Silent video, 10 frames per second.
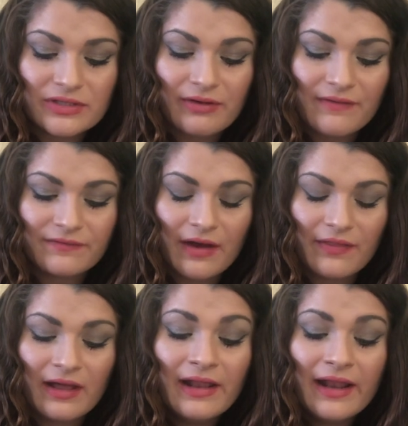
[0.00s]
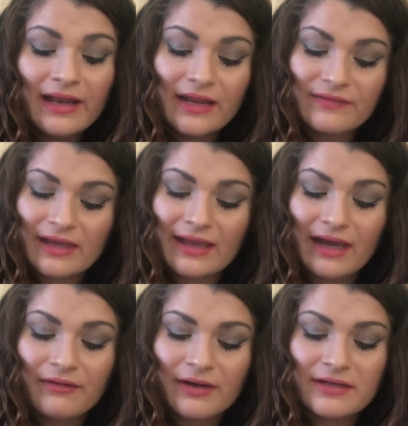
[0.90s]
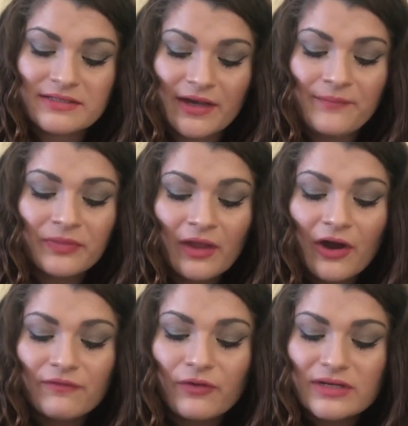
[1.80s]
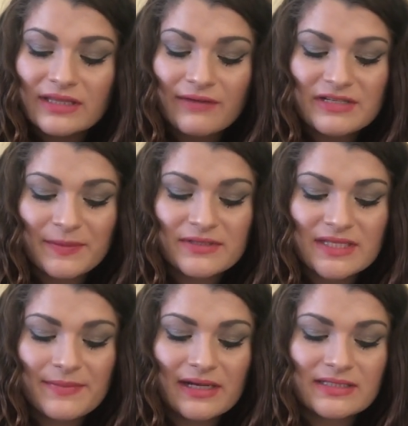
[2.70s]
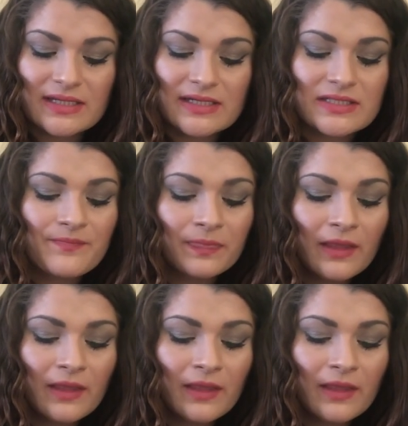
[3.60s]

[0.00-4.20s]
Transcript: to grandfather, living in Calcutta, avoiding their responsibilities.